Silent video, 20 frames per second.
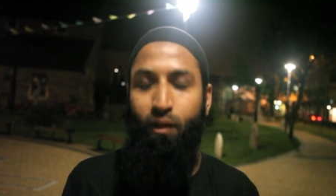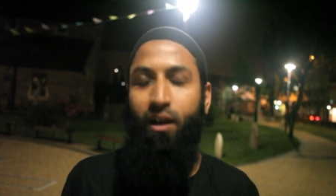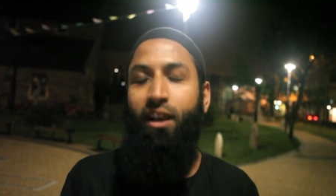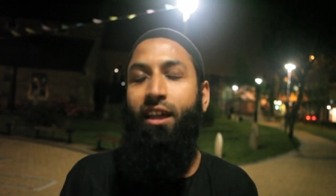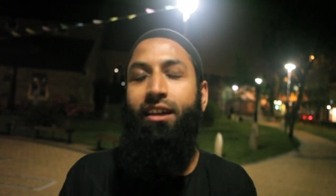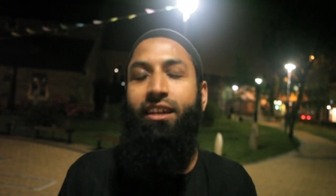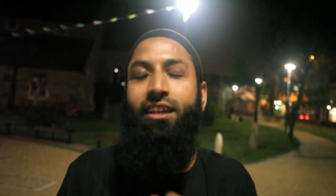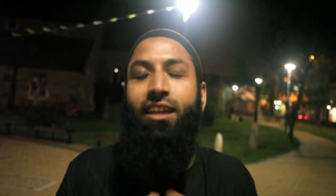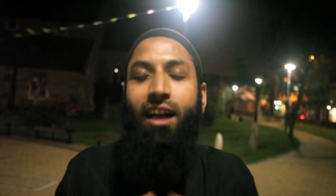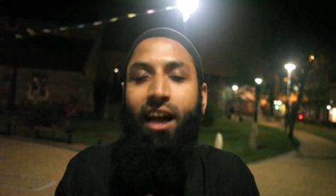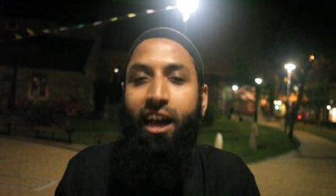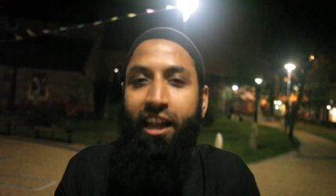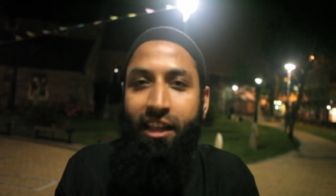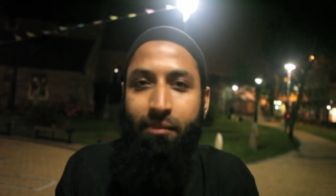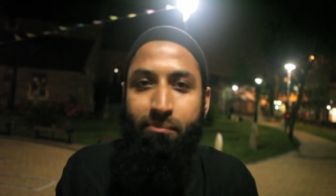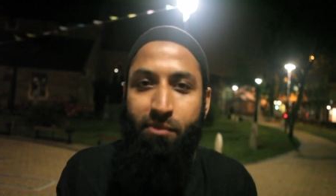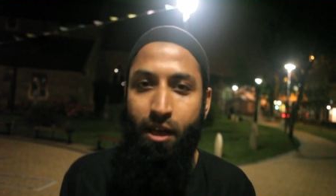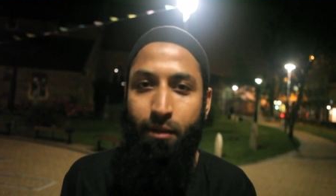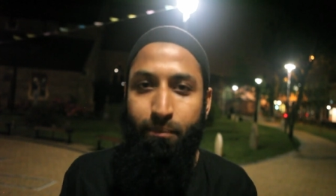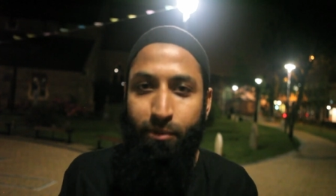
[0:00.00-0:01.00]
Wallahi, I
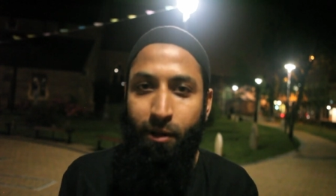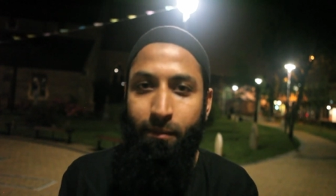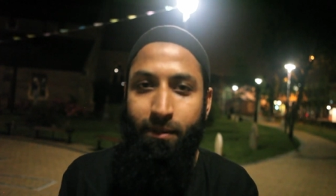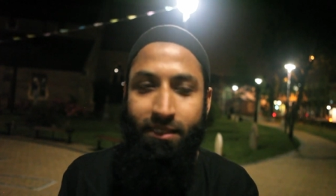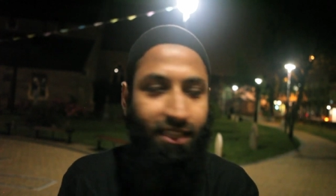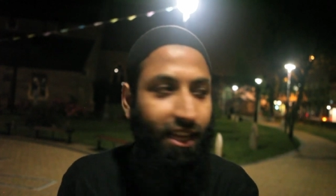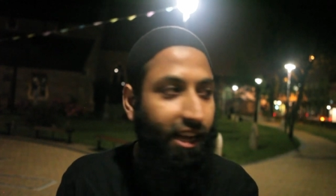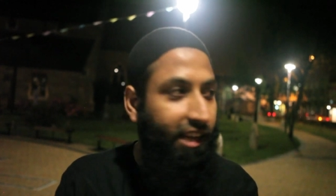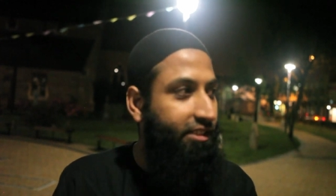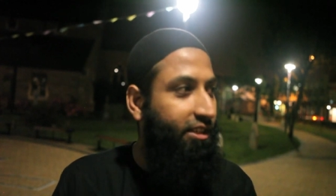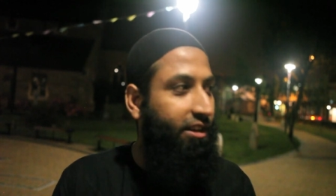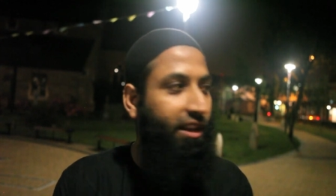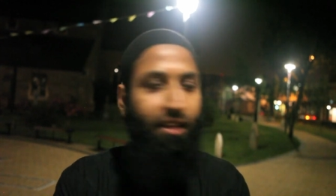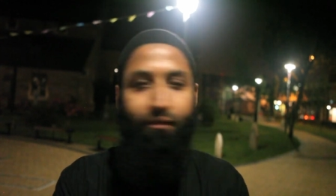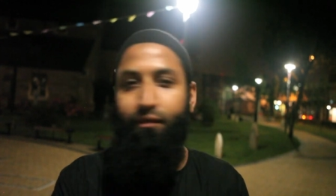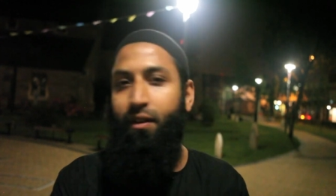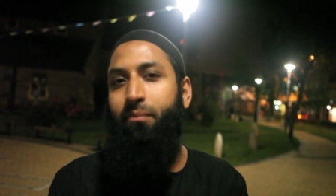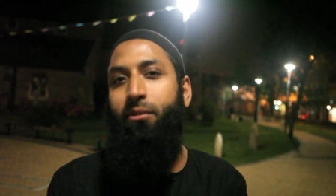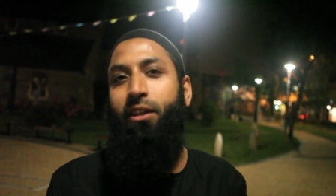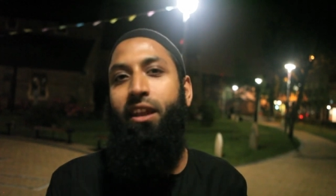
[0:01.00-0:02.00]
am not promised. I don't know
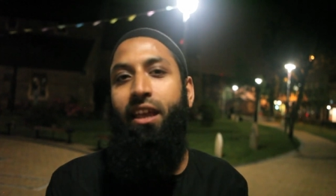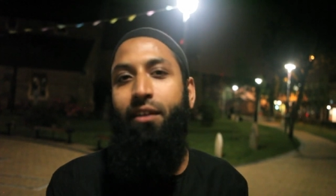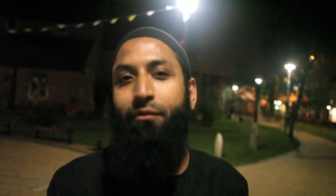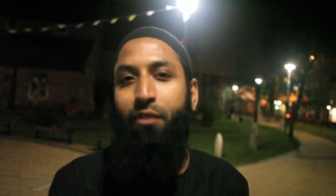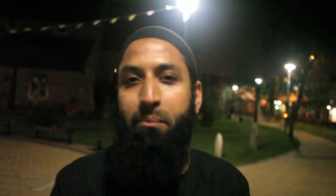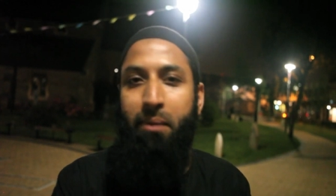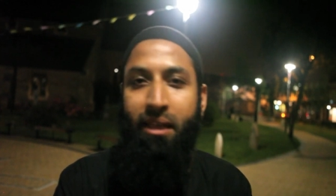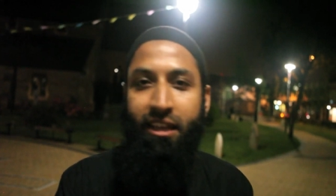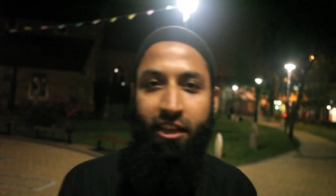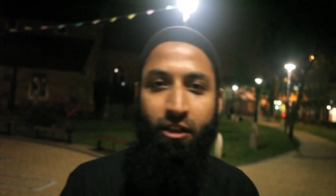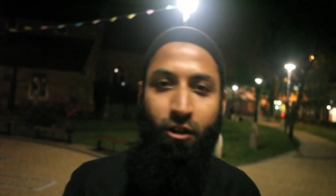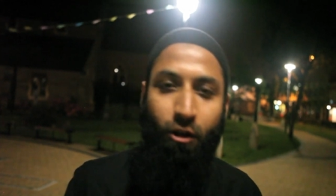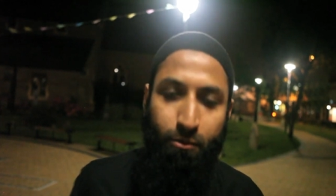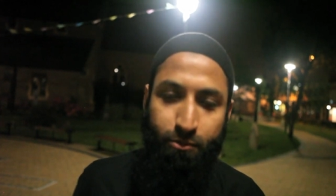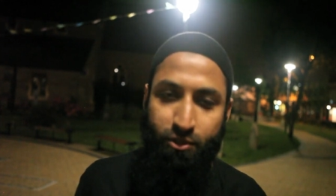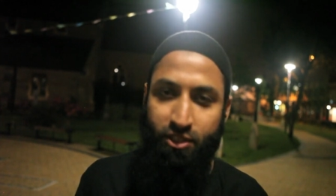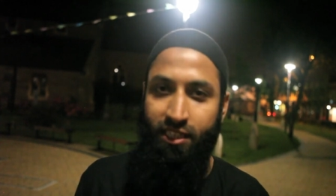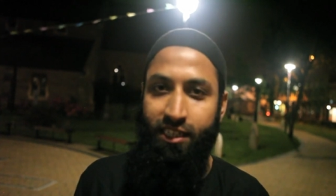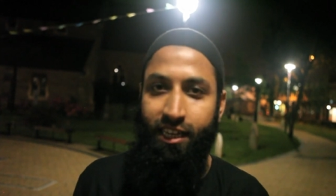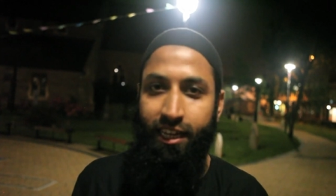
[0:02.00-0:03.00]
if I'm going to even make it
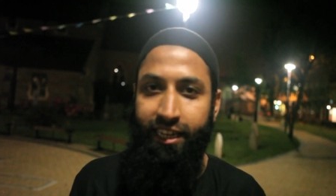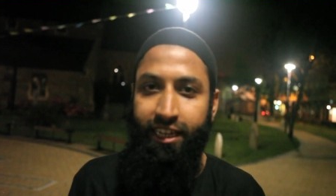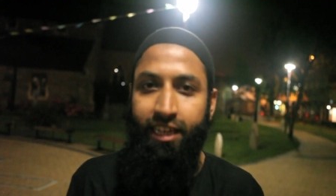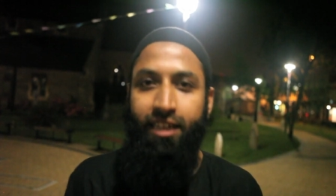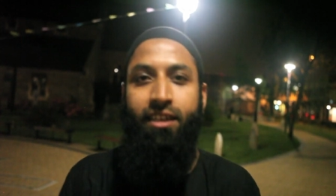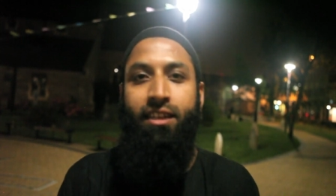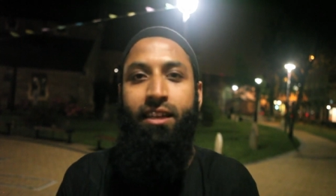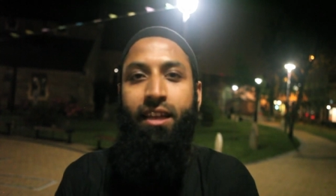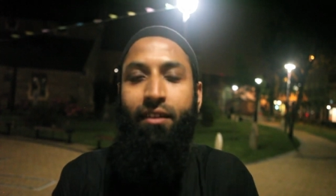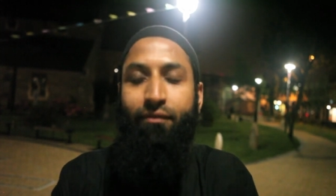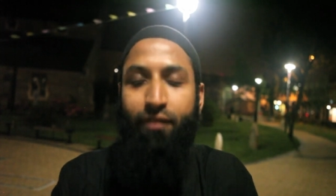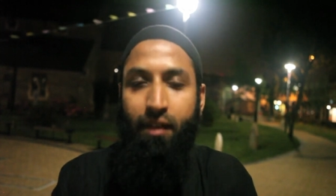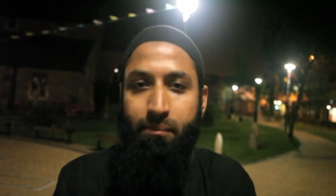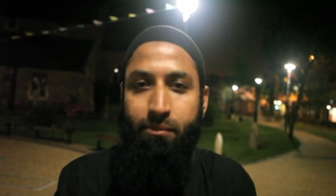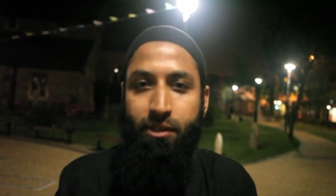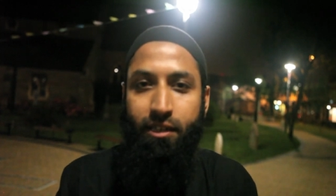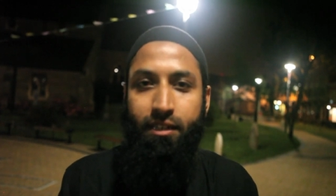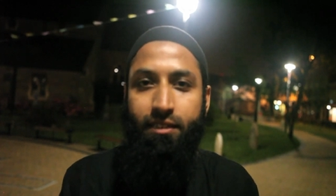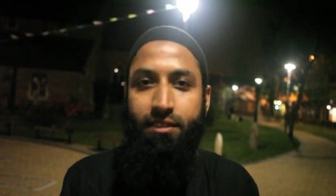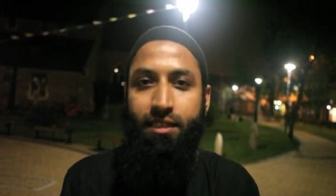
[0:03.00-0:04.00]
home tonight, if
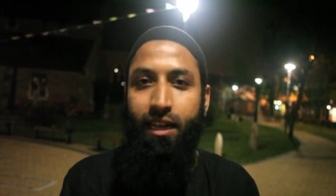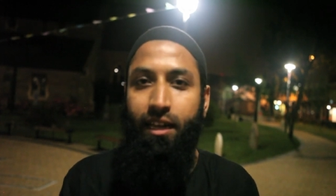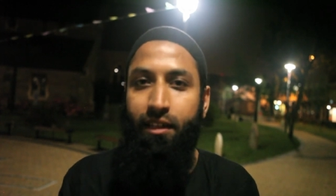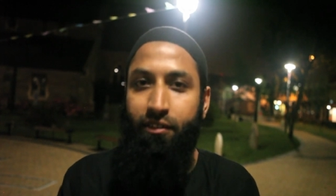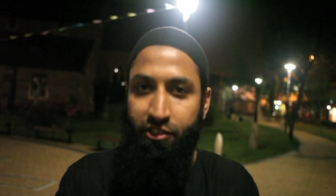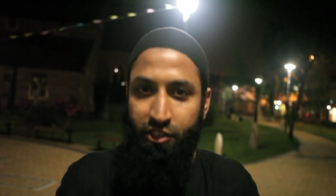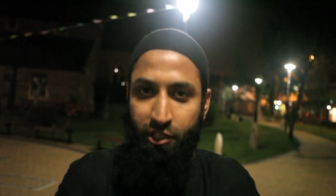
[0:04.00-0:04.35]
I'm going to die.